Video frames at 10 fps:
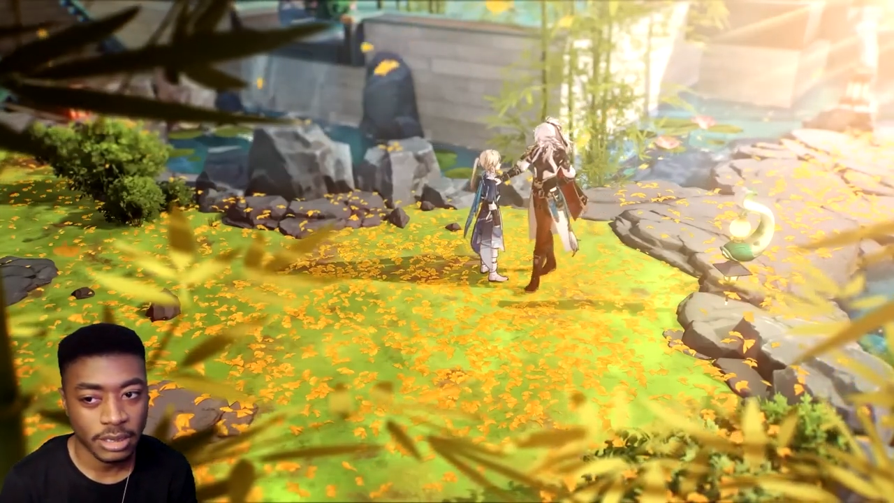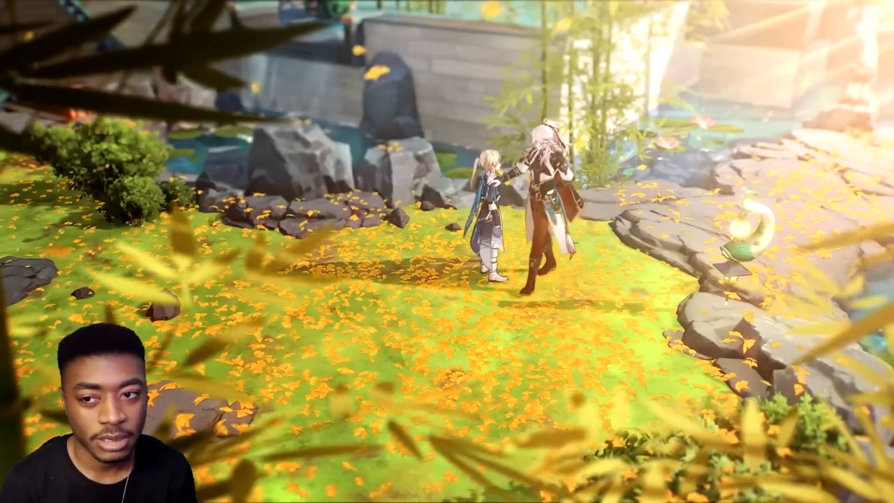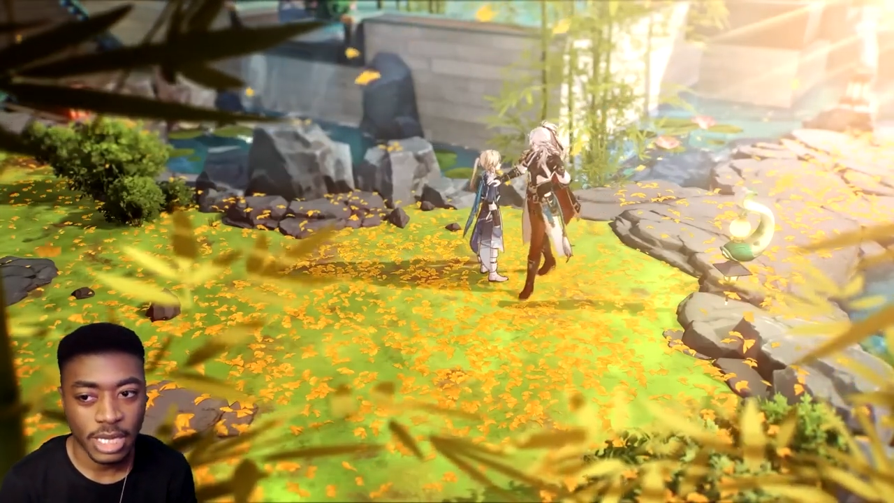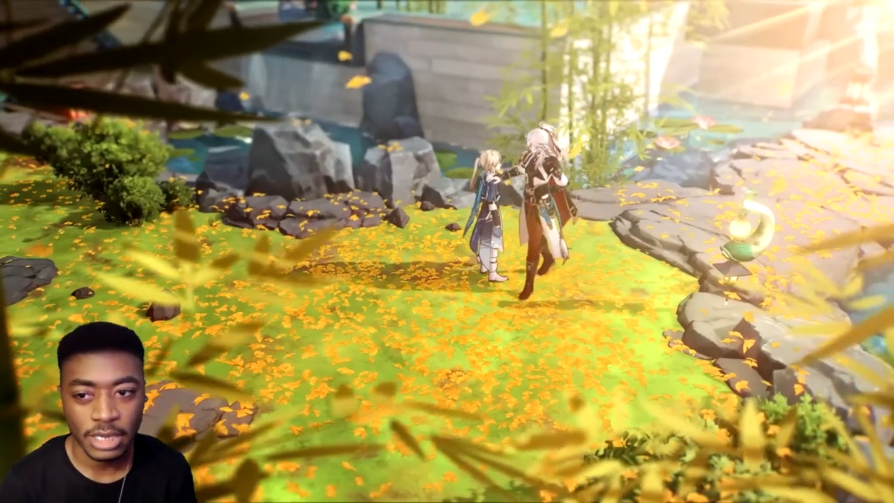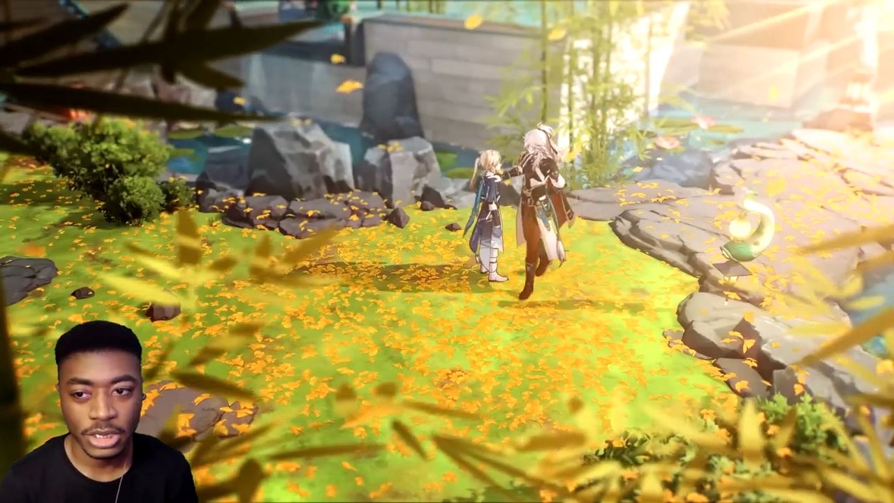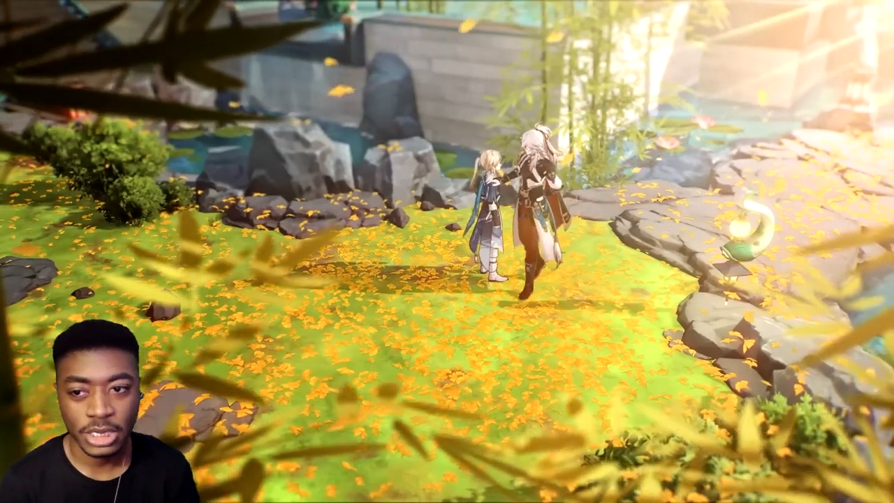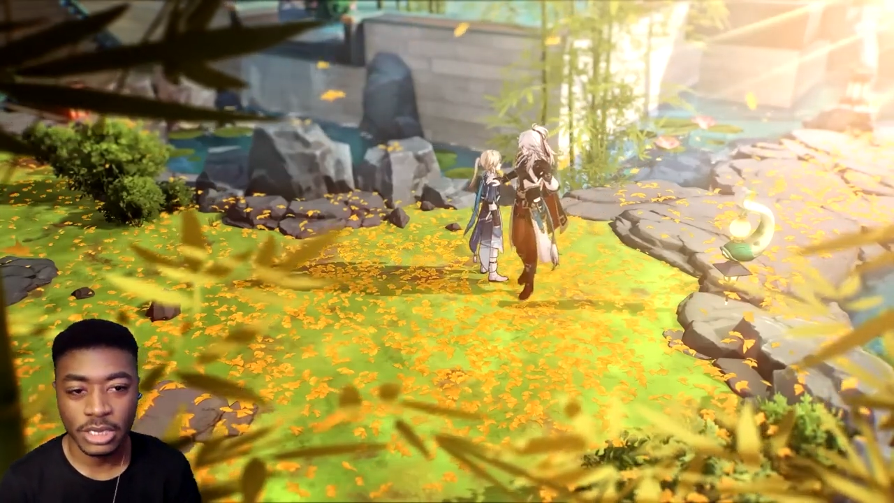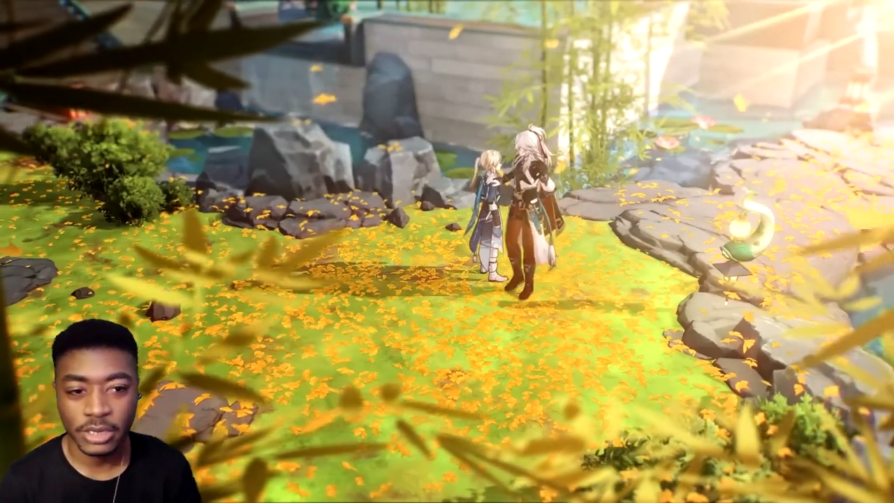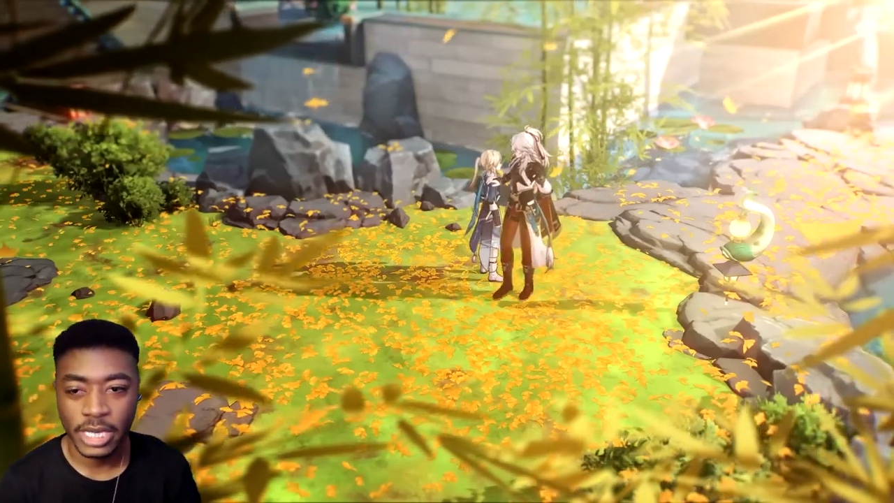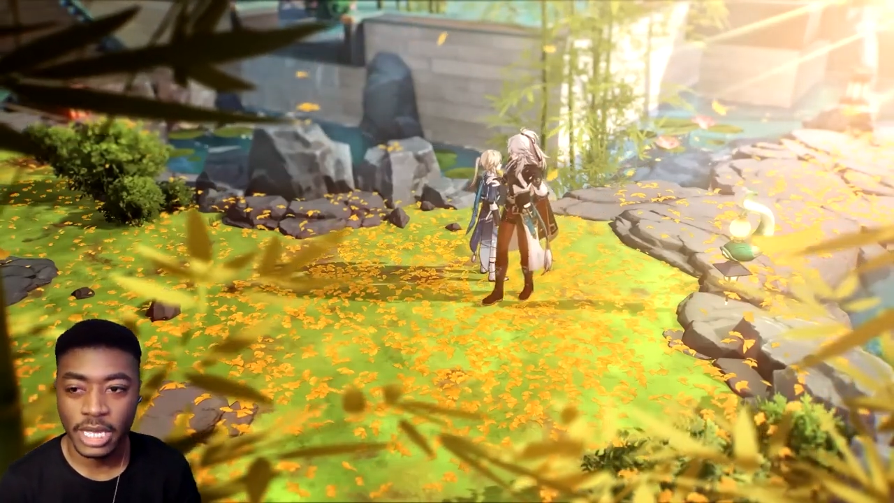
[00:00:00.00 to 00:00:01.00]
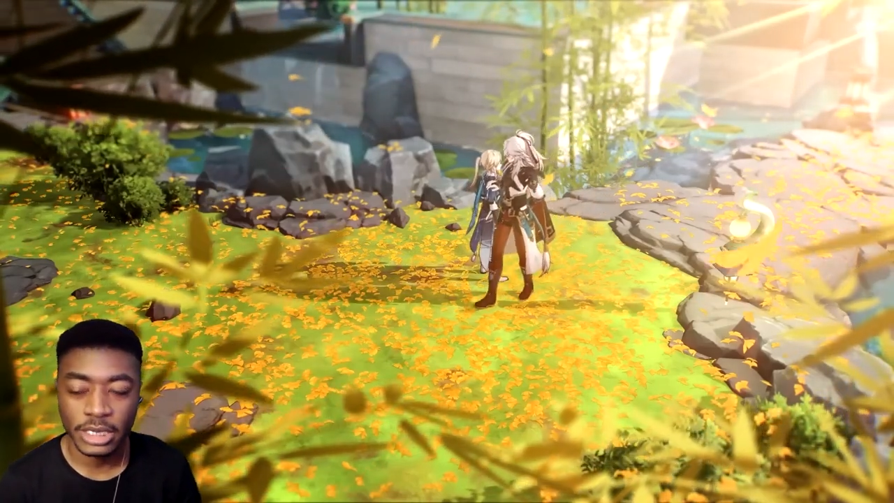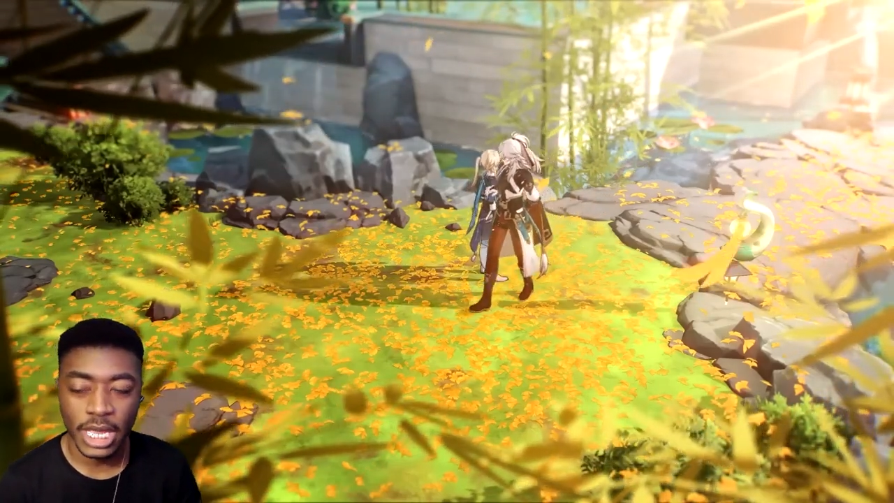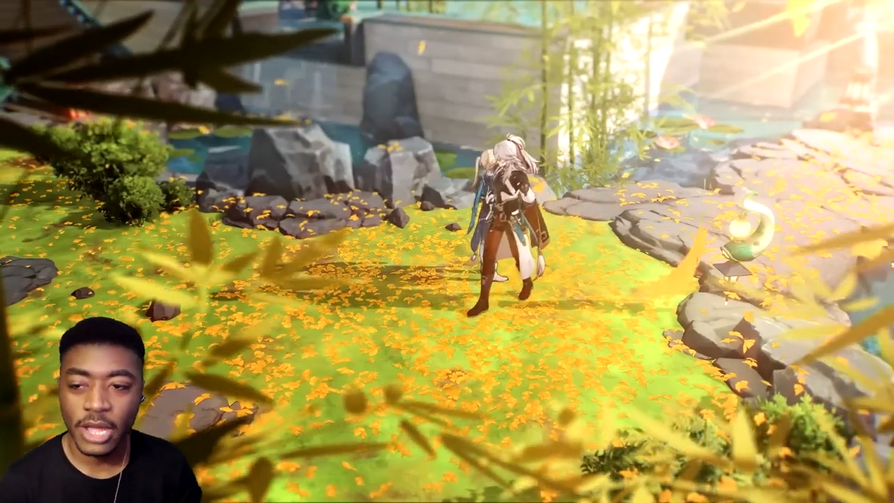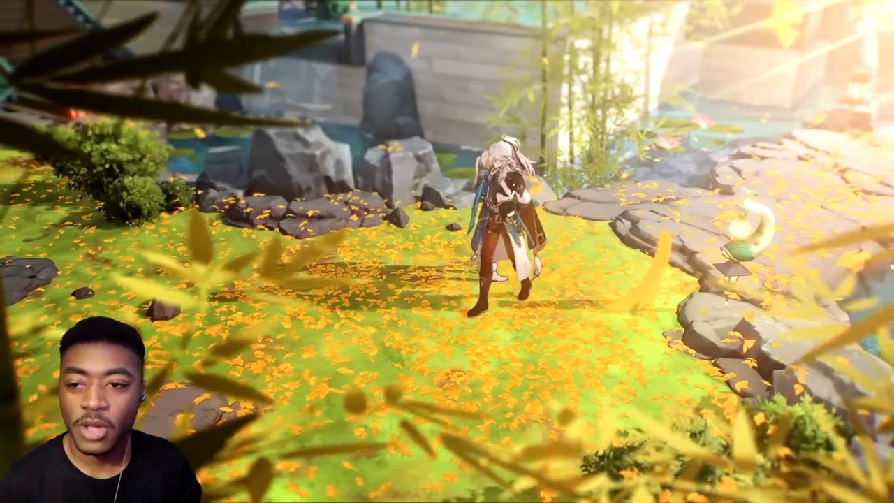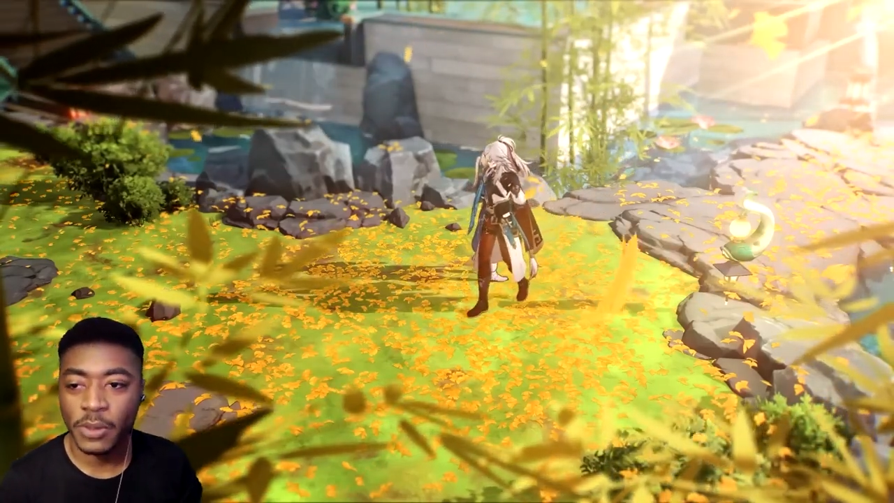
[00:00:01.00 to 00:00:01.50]
Yang Ching or Yang
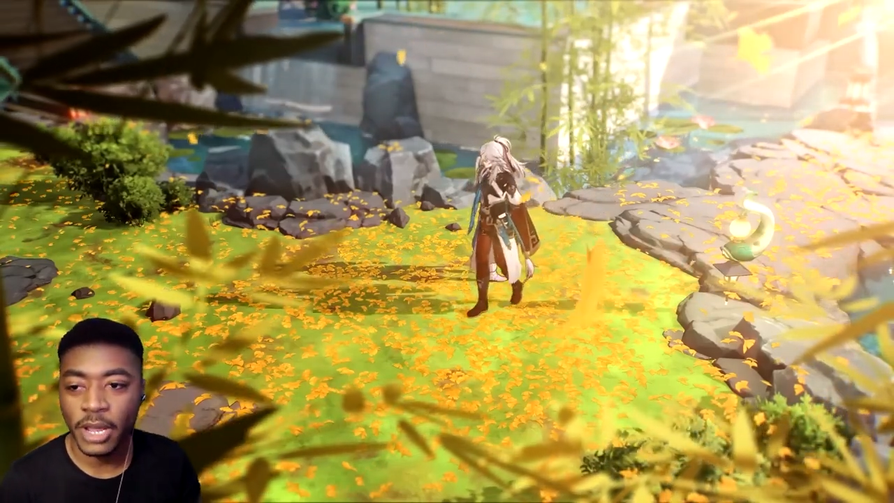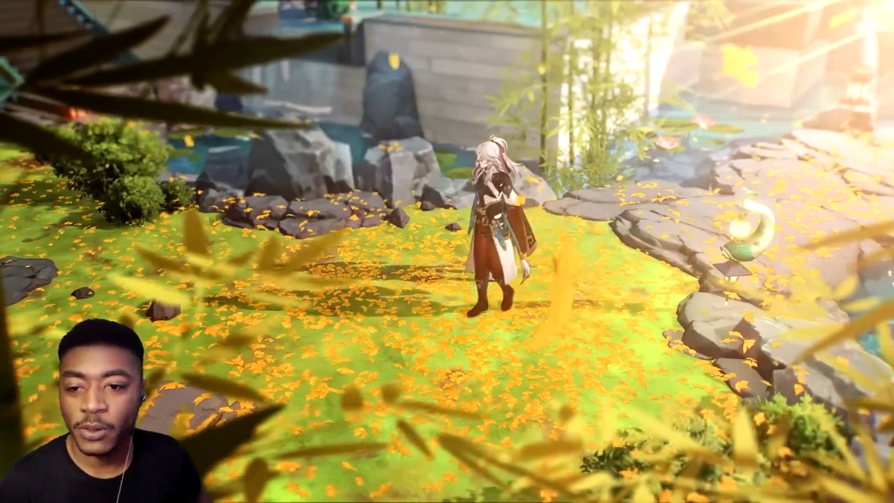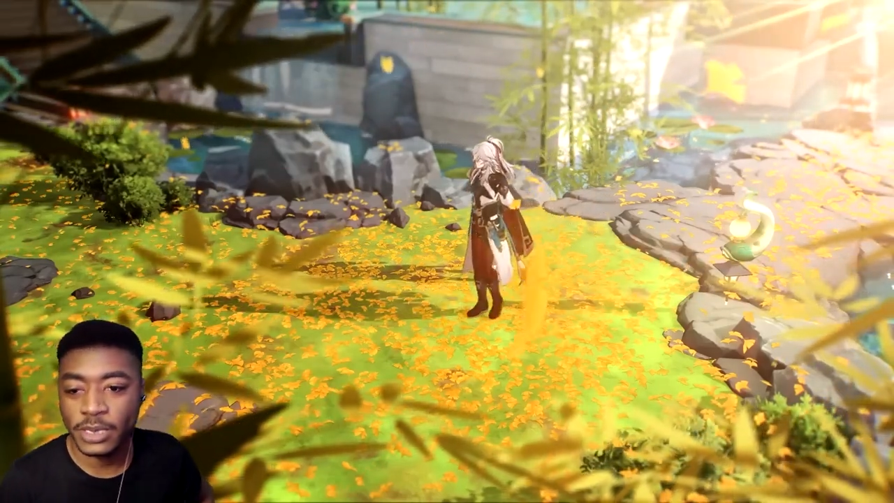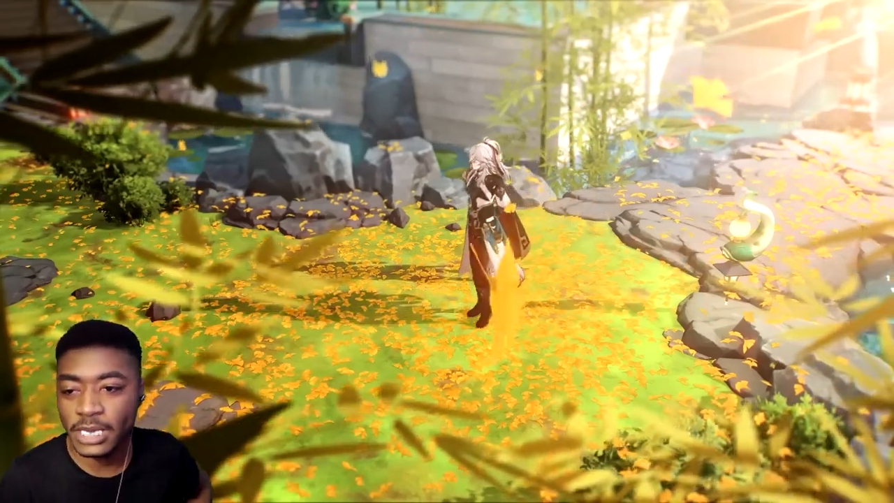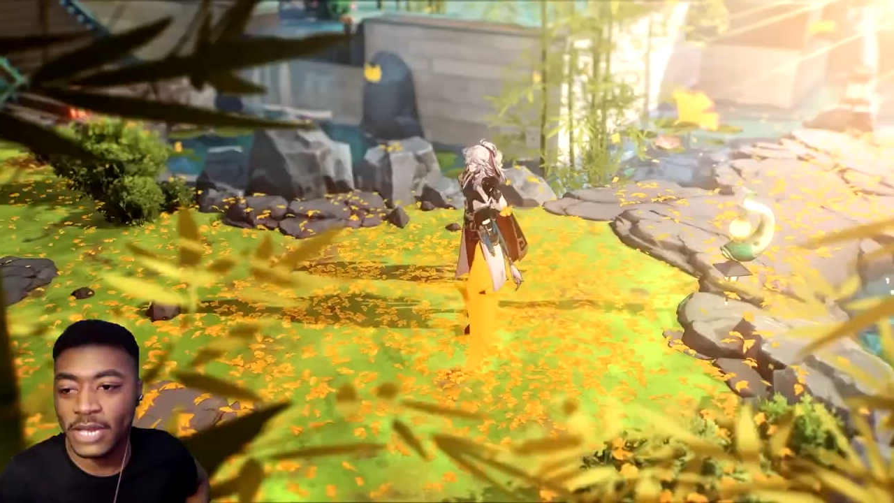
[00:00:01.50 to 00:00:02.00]
Chao, but I always say